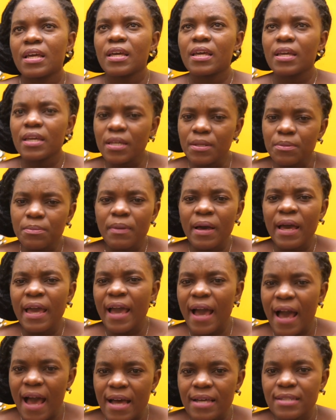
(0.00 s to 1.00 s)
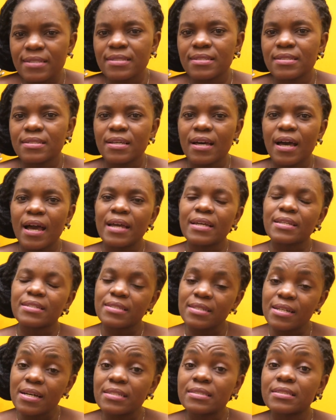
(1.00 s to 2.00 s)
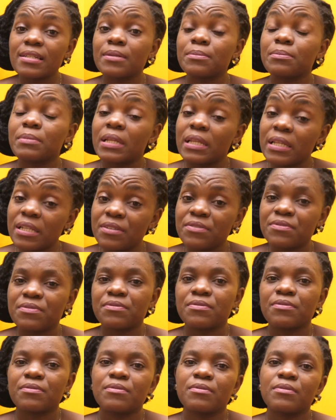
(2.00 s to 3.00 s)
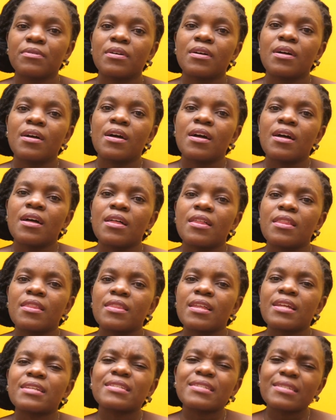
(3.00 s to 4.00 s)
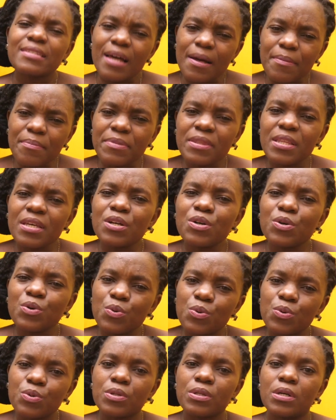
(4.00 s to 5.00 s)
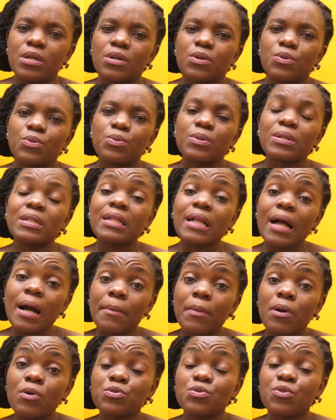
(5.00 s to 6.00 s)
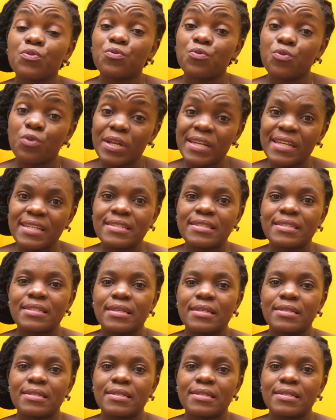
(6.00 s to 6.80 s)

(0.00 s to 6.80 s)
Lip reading: In my heart, I trust and believe that something good will come out of Thursday